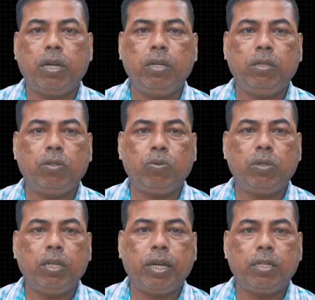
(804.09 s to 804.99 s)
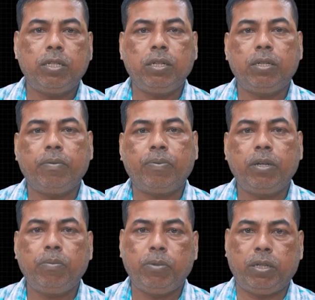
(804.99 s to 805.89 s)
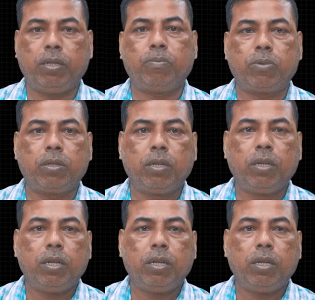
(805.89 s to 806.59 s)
and utilizing different mediums.